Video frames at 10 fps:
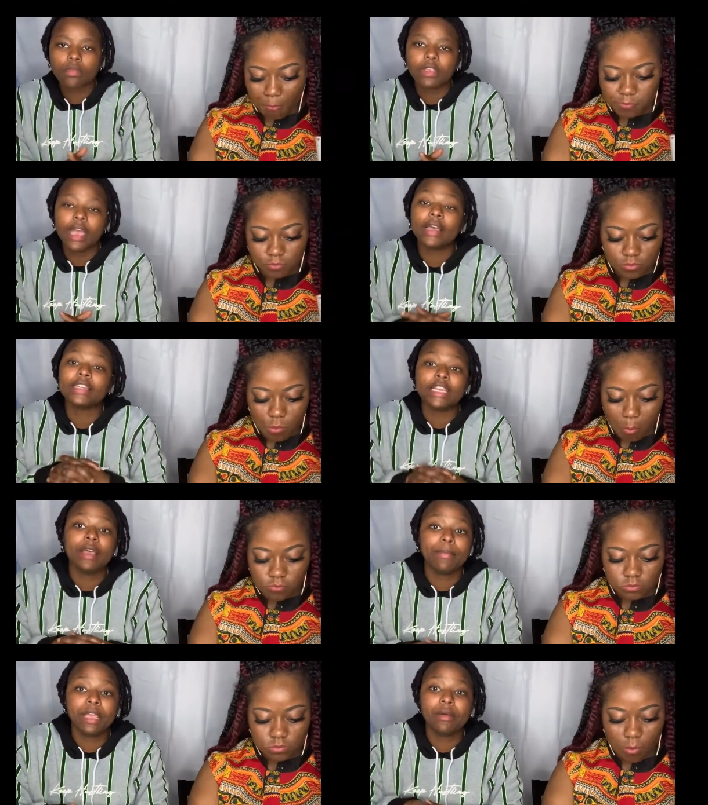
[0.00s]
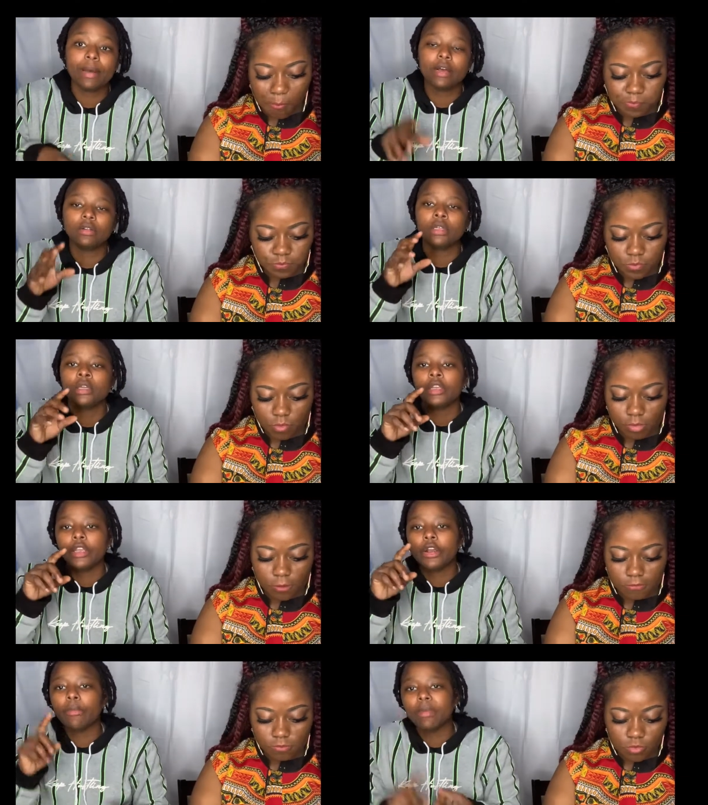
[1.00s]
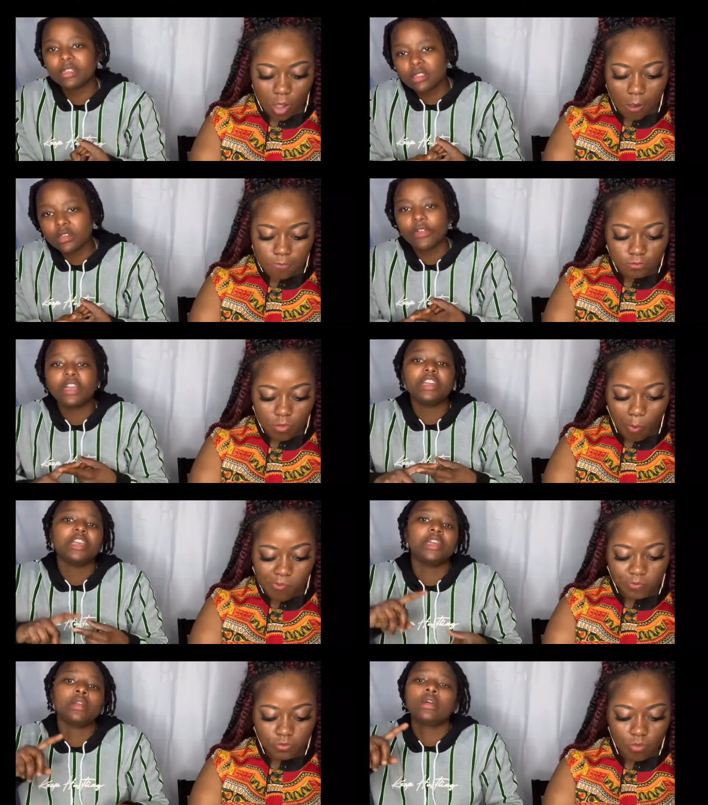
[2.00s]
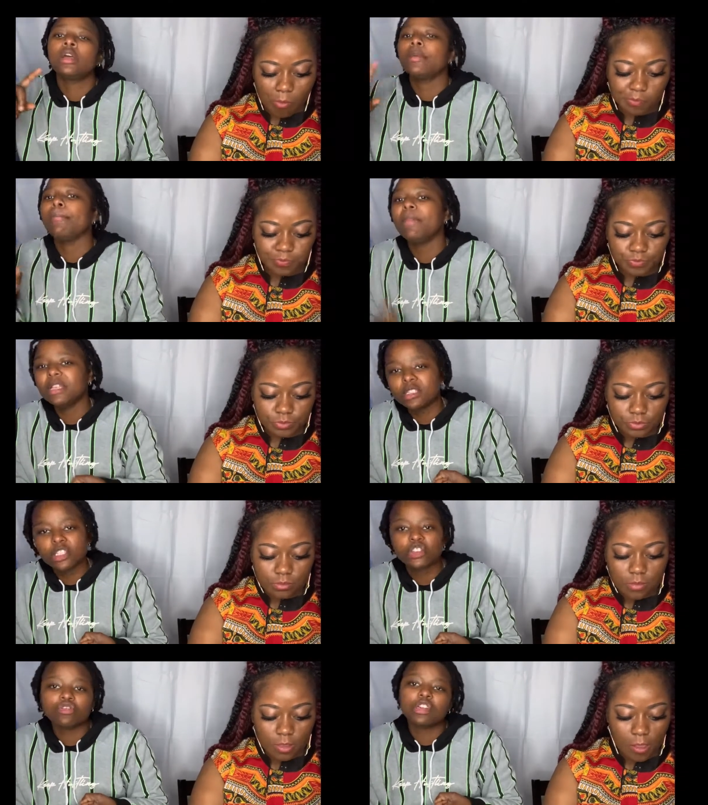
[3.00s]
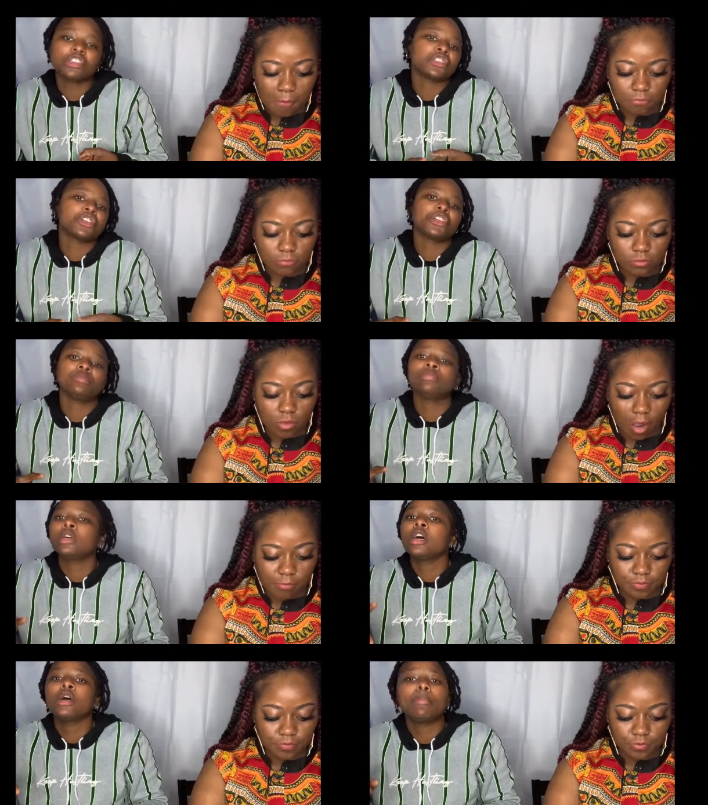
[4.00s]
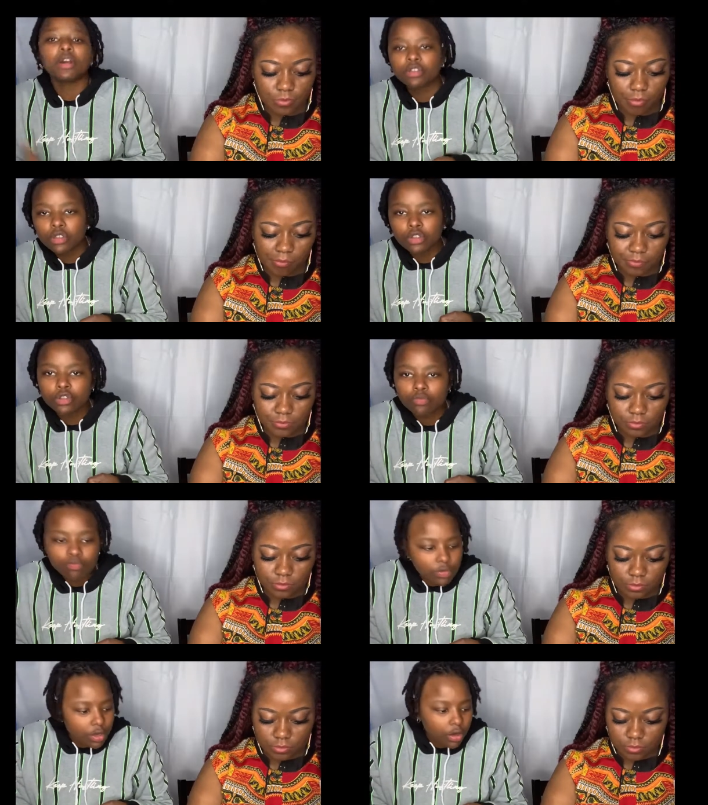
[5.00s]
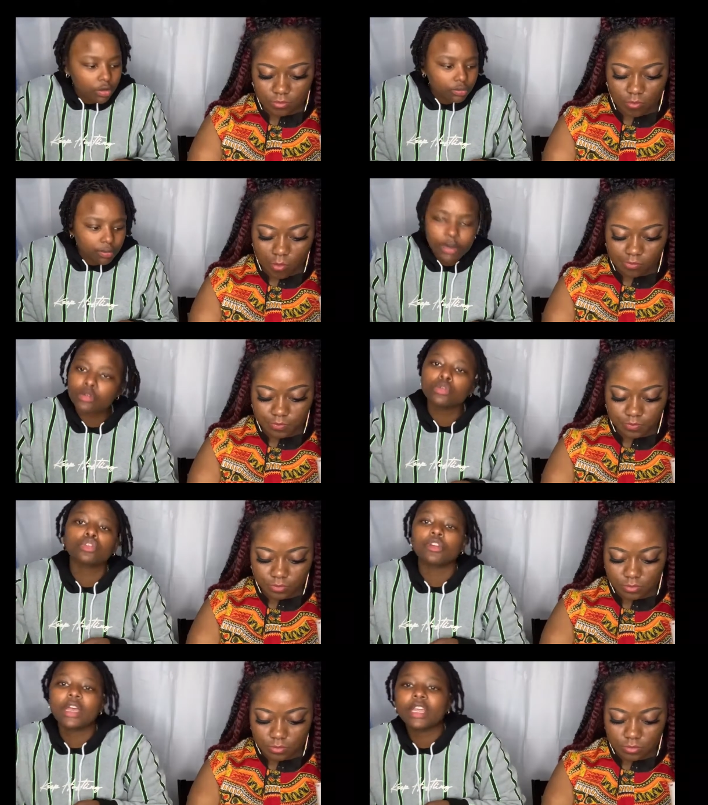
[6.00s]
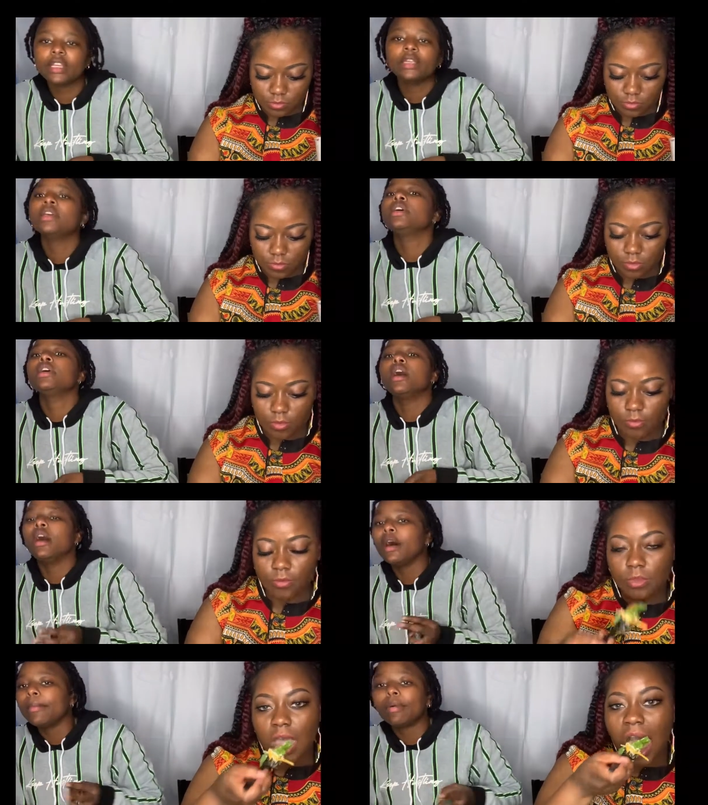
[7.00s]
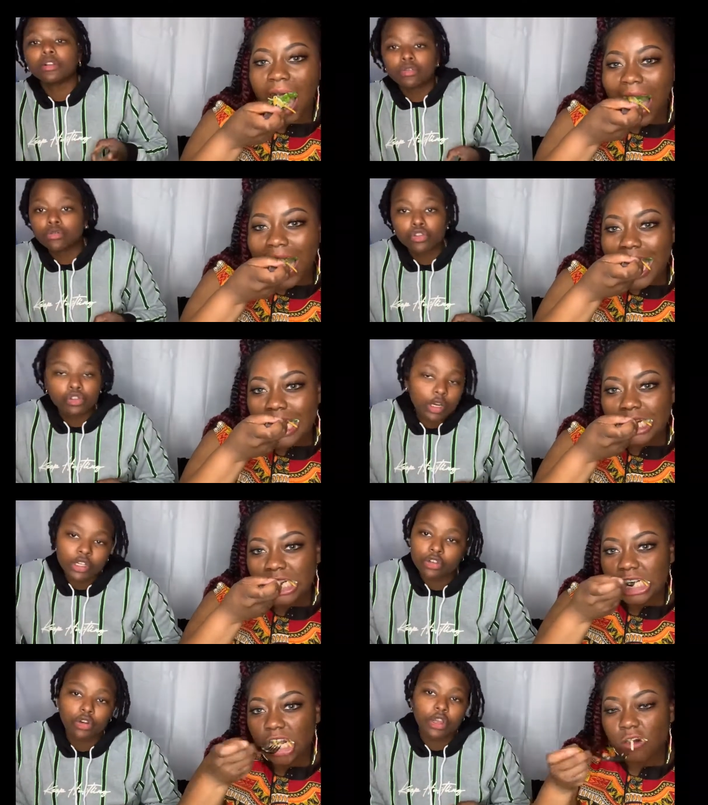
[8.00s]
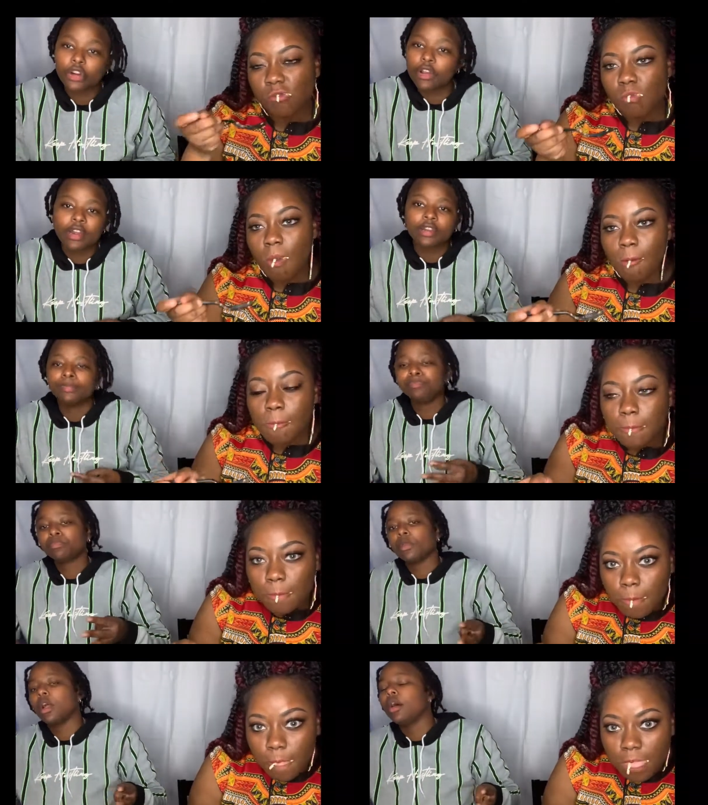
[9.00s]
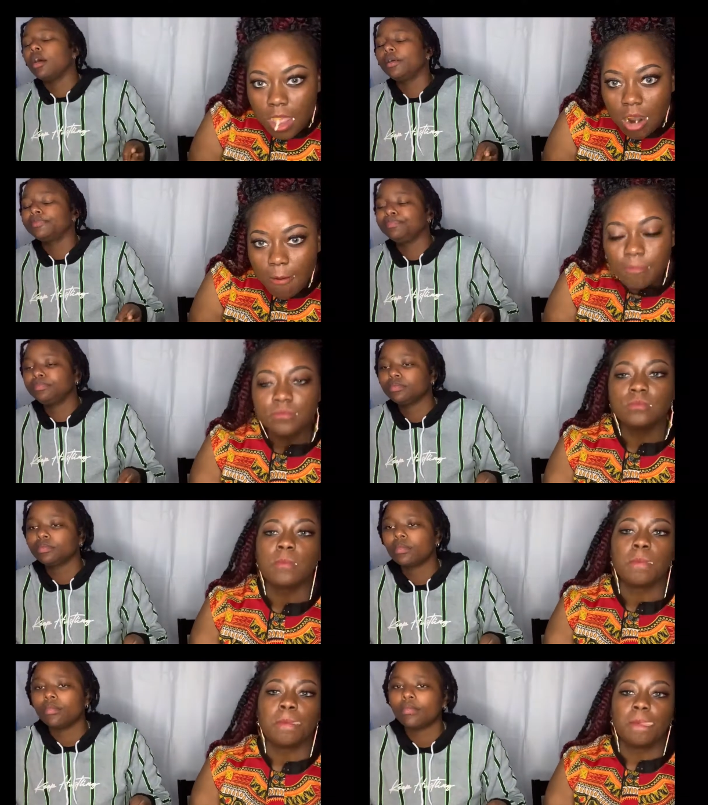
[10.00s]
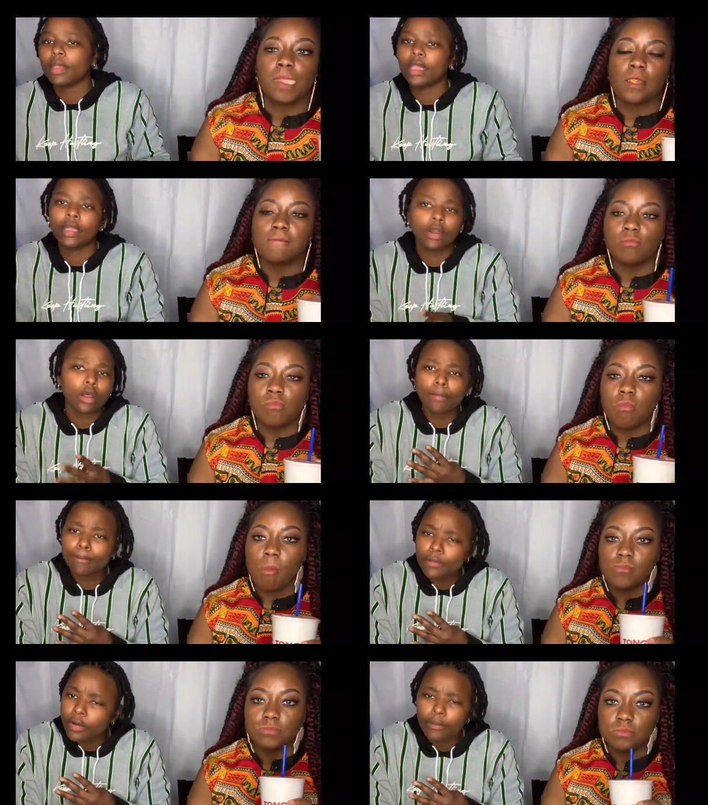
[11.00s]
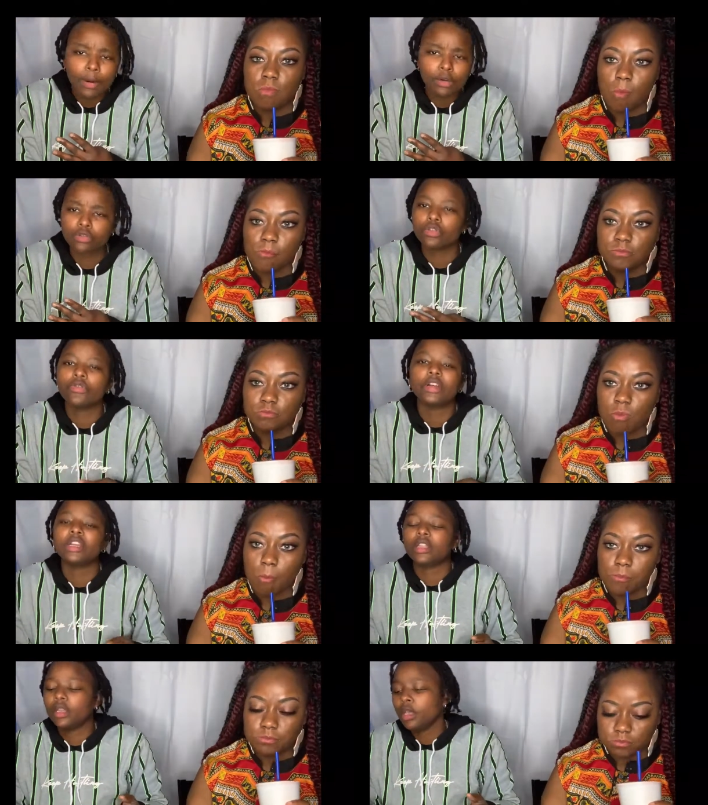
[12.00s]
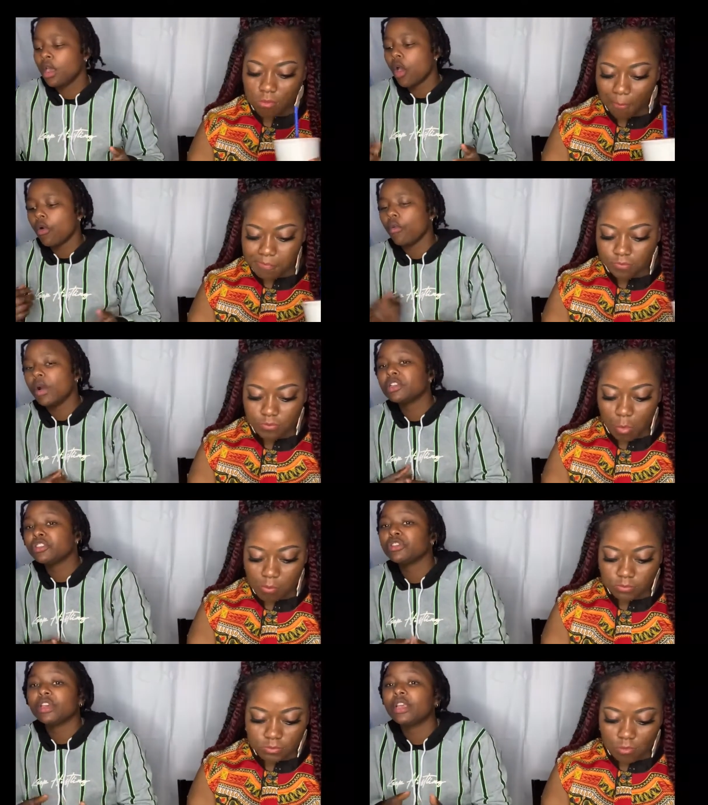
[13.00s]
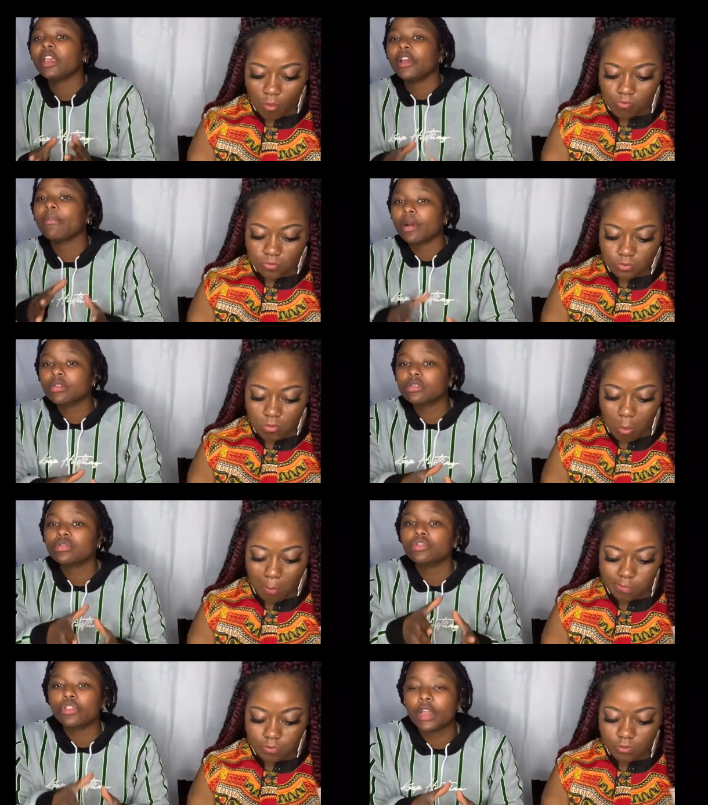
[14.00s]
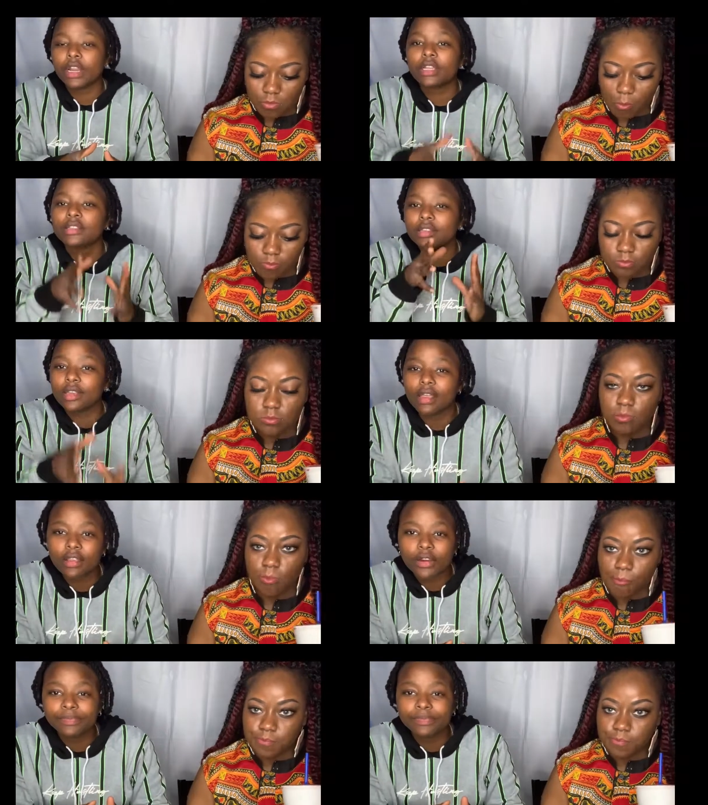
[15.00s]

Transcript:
Speaker 1: yeah, DM me about, you know, business funding, business structure, personal, you know, personal credit, um, personal structure your credit, um, and, you know, personal funding. Once you get your personal credit together,